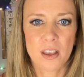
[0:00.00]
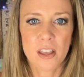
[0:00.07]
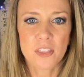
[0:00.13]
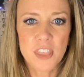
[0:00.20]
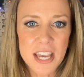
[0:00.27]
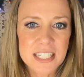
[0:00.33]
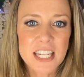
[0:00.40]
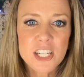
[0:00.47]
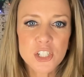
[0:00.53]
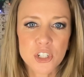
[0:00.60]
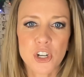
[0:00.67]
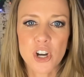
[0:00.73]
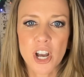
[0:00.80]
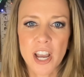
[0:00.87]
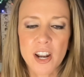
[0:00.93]
This is
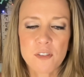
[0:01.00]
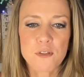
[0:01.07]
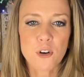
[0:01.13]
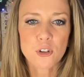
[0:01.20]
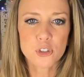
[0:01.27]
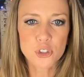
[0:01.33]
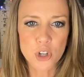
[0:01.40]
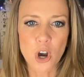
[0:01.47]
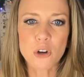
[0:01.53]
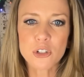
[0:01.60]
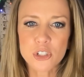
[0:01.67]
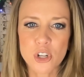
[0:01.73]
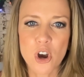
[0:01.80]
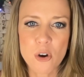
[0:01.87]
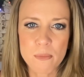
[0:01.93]
good for
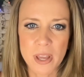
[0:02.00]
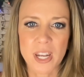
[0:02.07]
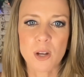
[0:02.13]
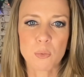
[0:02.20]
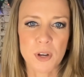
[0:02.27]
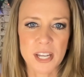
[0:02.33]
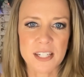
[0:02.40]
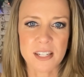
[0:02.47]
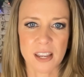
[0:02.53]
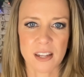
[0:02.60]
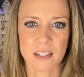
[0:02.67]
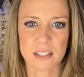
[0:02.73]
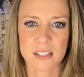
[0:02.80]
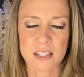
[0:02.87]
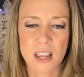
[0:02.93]
so many
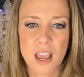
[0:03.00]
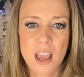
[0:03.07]
reasons.